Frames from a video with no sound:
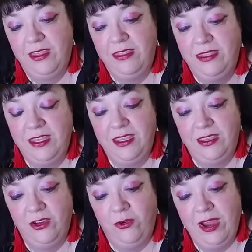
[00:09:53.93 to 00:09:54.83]

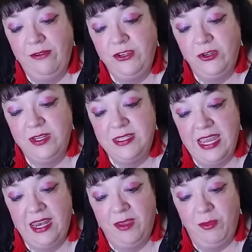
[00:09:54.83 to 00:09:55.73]
The crafter is
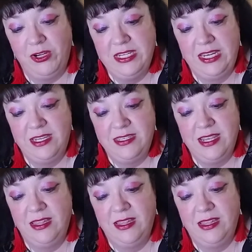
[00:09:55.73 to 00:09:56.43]
Ada Martinez.